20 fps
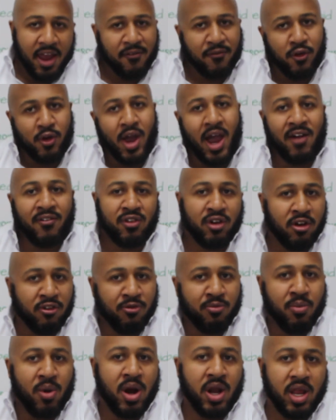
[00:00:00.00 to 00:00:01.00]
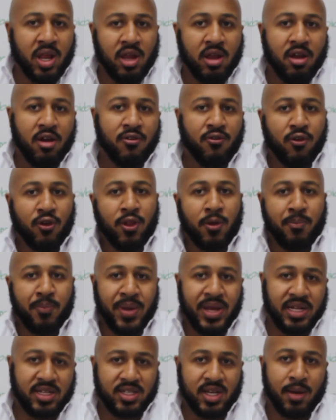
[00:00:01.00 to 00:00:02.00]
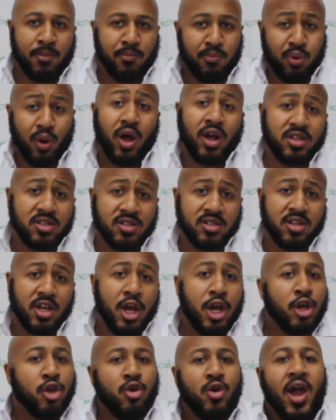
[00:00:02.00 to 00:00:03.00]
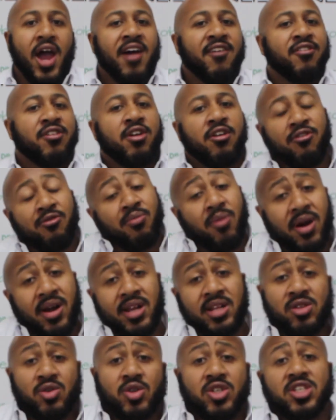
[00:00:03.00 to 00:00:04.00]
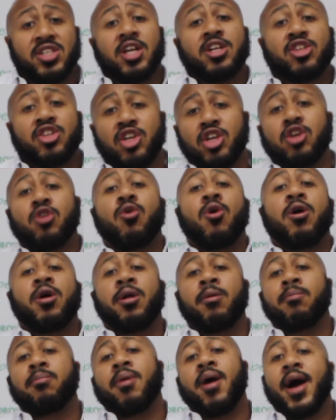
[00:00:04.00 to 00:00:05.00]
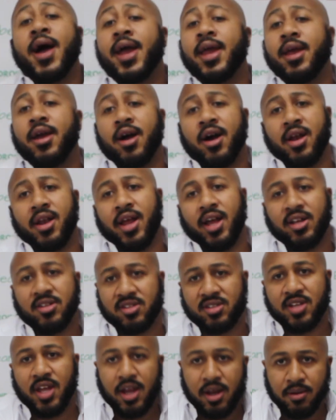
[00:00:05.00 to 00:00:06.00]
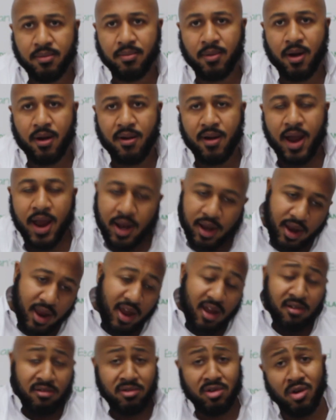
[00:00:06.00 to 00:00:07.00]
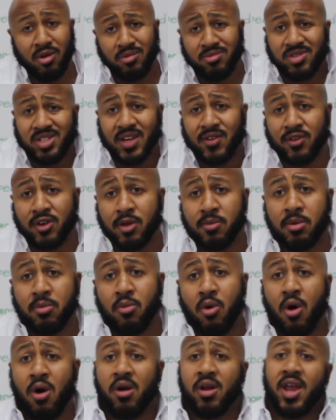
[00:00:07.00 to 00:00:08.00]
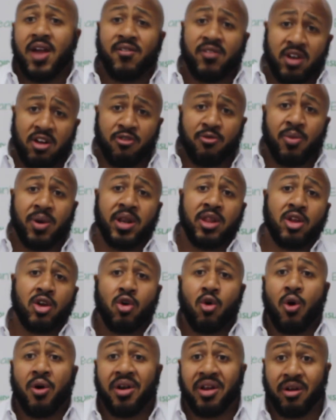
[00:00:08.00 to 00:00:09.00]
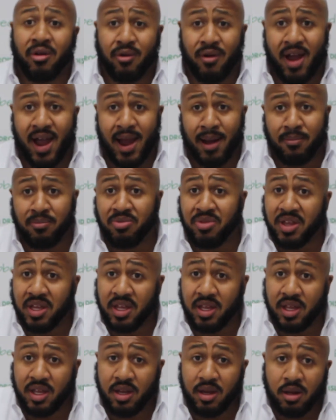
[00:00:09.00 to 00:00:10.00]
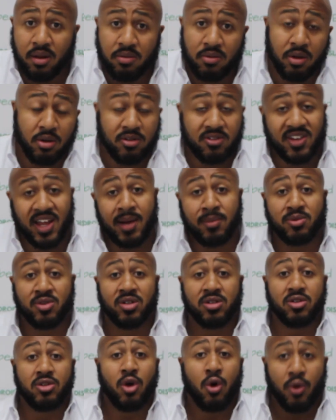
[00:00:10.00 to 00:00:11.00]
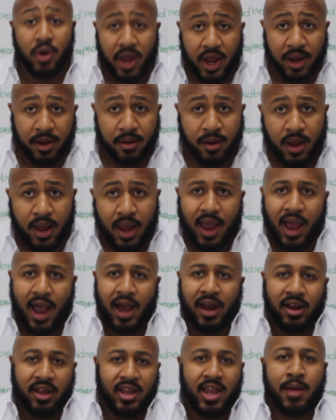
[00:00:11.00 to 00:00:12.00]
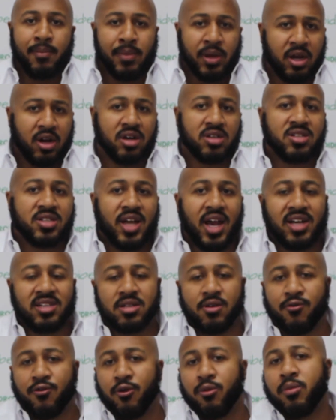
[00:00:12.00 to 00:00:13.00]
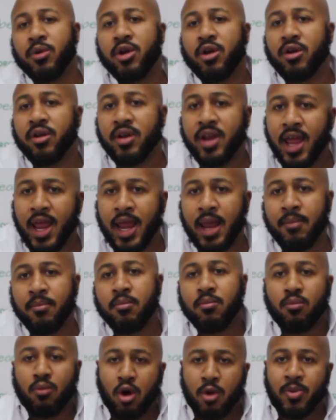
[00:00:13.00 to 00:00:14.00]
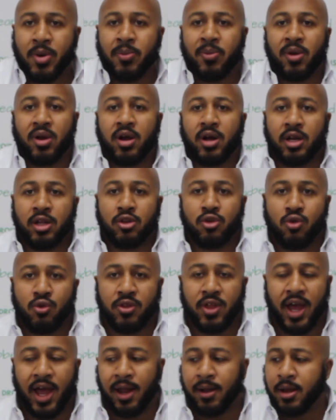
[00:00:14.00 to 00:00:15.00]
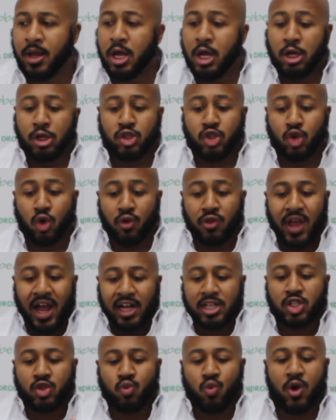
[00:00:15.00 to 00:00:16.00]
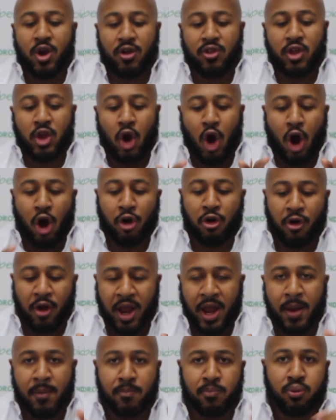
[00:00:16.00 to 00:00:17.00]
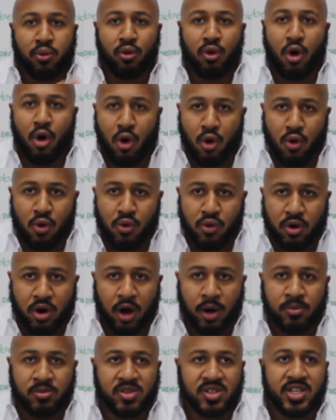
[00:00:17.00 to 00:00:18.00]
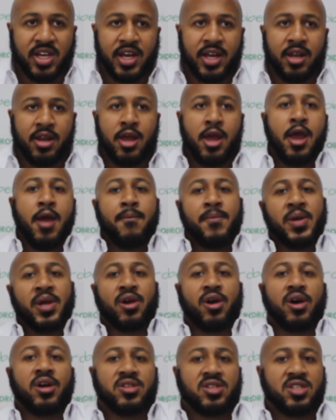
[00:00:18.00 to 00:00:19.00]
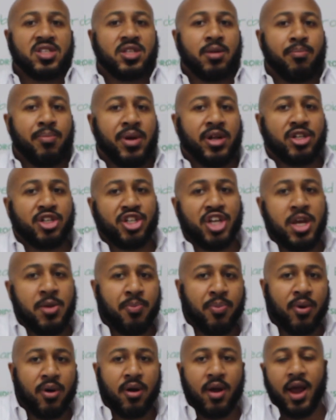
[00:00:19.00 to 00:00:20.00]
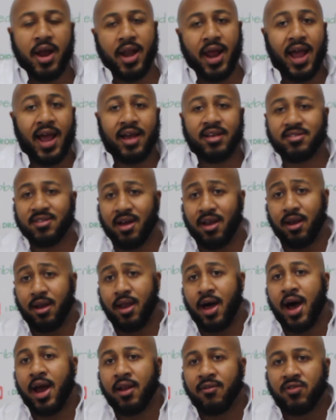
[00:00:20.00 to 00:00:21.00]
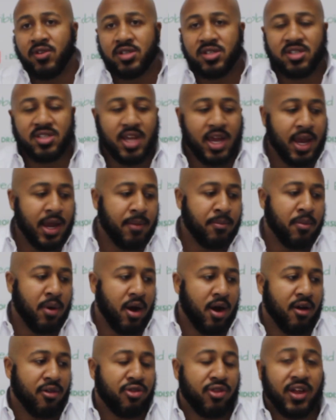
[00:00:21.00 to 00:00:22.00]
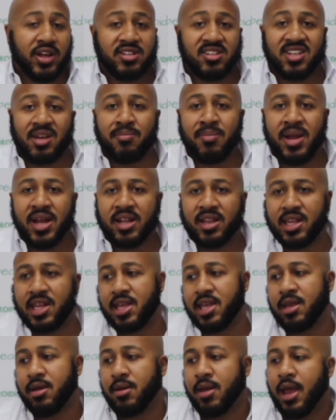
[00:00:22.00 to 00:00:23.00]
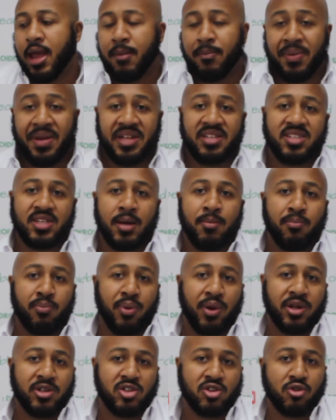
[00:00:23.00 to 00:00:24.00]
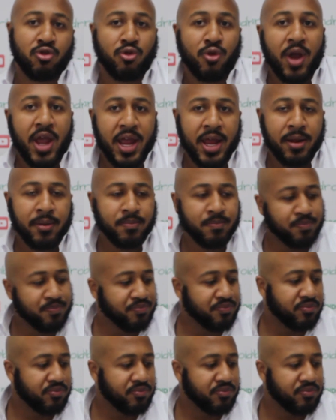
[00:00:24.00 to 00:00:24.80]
If you have enough money for the P10 Plus, you have enough money to essentially go out and buy an S8, all right? Save a little bit more. You have enough money to go out and grab the Samsung Note 8. And again, because it has a familiar name, more people are going to do that. So that's where the Honor 8 Pro comes in, because it's a bit cheaper and has a lot of the same things that make the P10 Plus great.